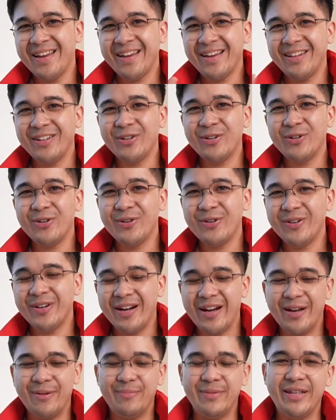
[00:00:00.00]
Hello,
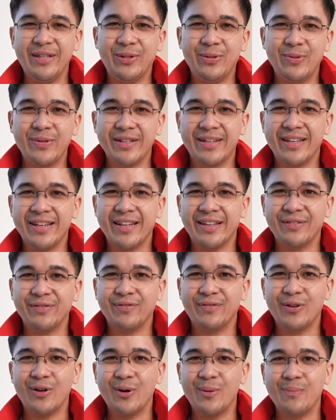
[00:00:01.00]
I'm Ito again
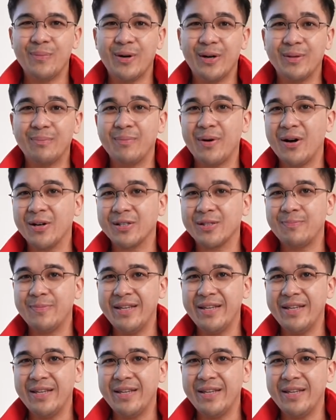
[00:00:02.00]
from Unbox